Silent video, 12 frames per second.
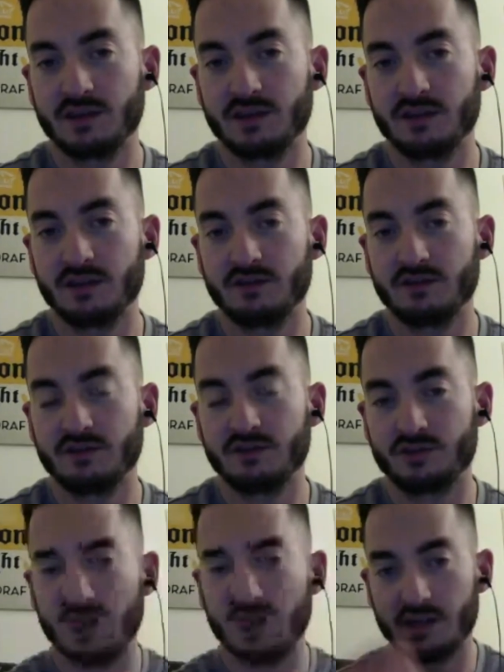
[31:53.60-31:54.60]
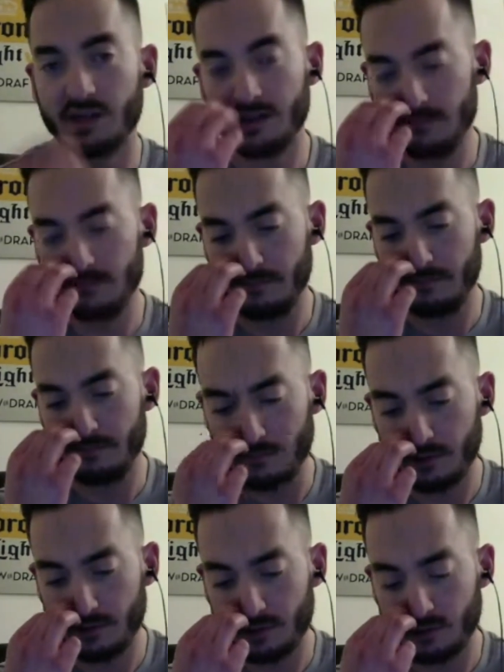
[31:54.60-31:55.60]
LaFleur was a good jiu-jitsu guy.
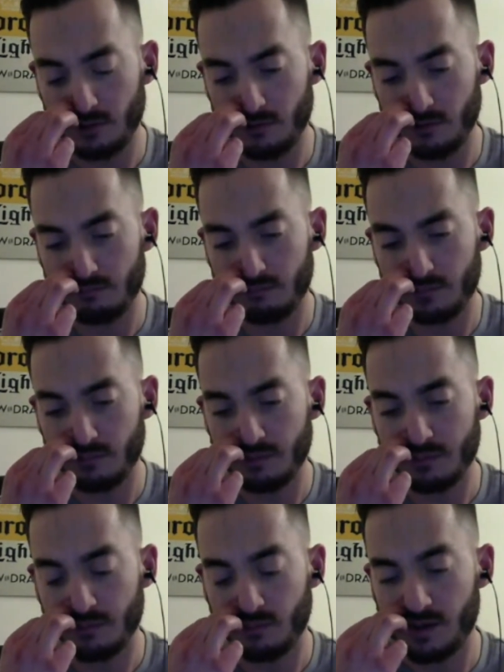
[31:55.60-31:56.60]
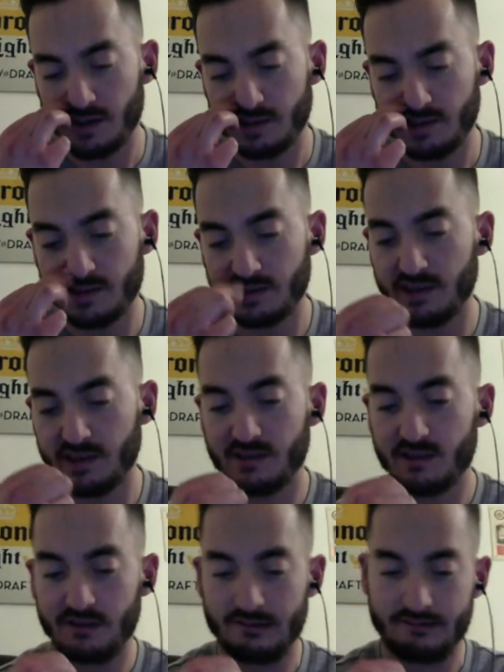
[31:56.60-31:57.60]
I'm pretty sure so is Moraes.
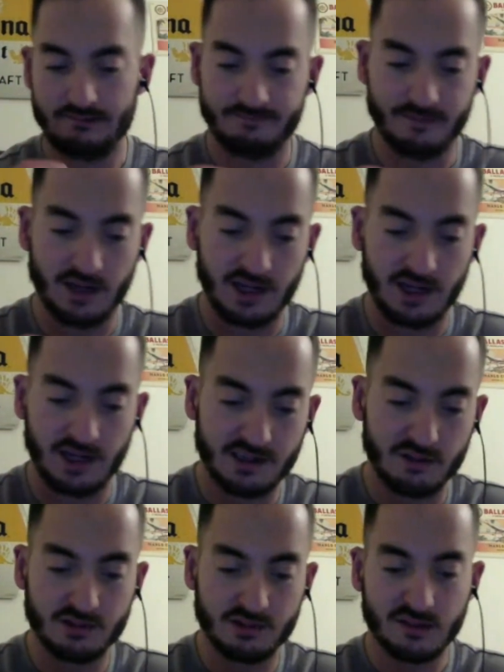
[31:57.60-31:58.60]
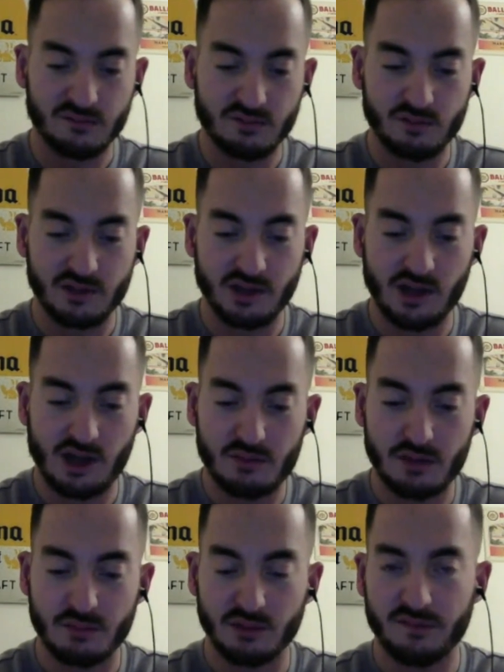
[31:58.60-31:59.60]
I got to go with someone who can
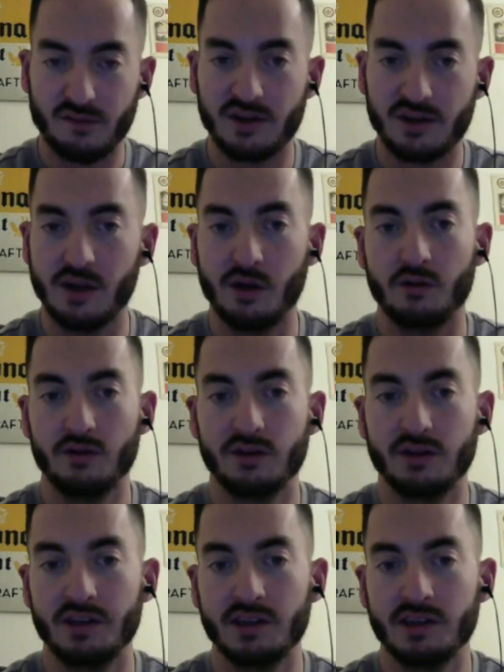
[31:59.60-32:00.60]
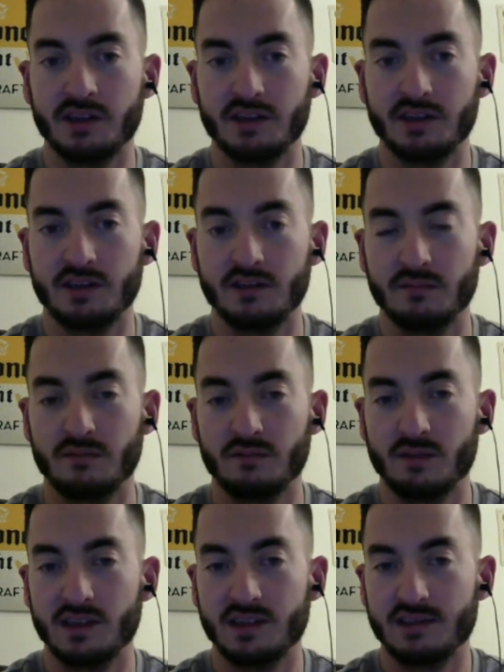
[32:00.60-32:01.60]
knock people the fuck out. And
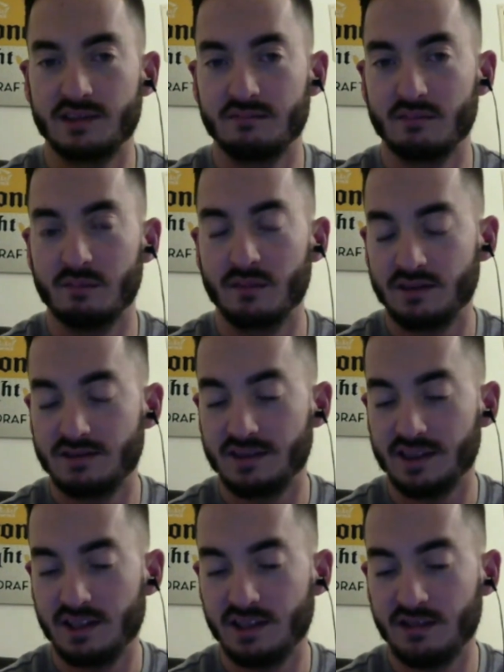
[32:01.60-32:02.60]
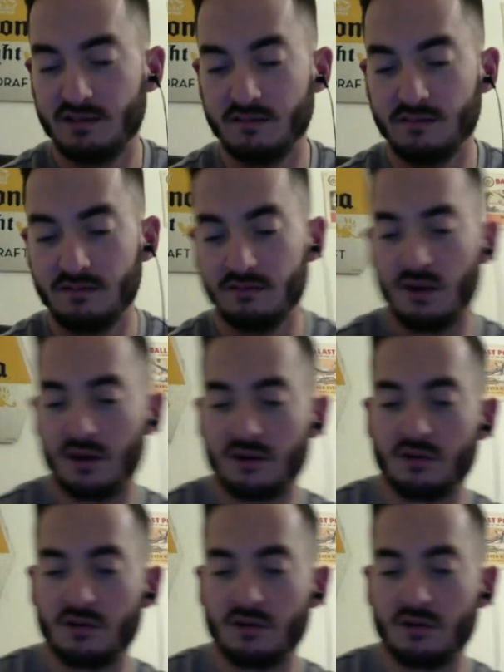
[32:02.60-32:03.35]
Moraes, I'm not saying Rocco